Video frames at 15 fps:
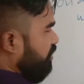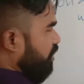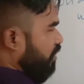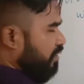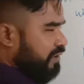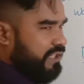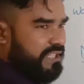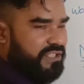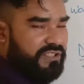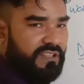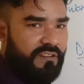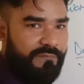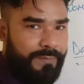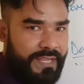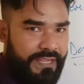don't
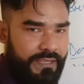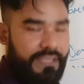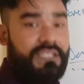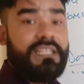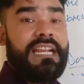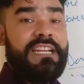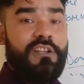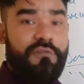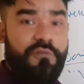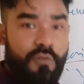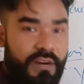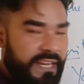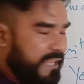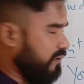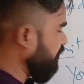disturb me. It's a kind of
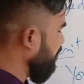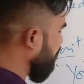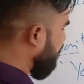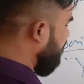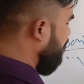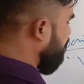warning. So you can